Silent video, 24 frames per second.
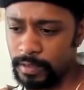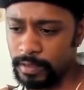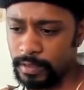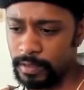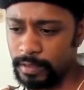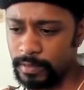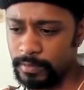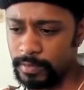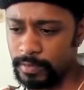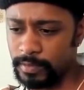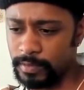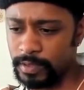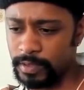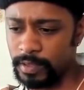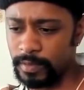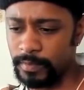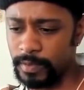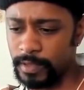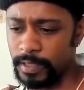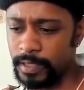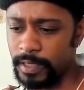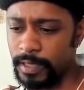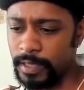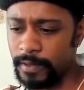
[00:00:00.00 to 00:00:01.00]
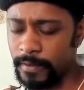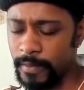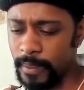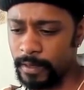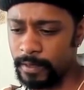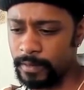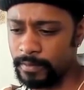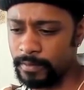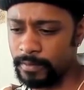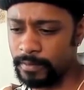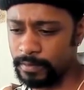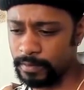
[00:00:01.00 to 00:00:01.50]
some of that.
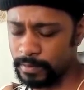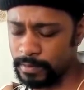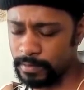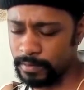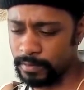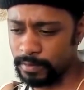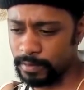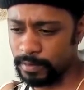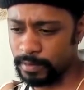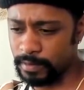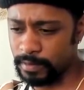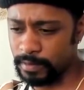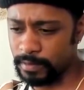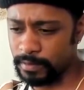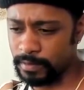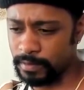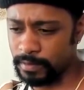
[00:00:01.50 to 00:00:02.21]
And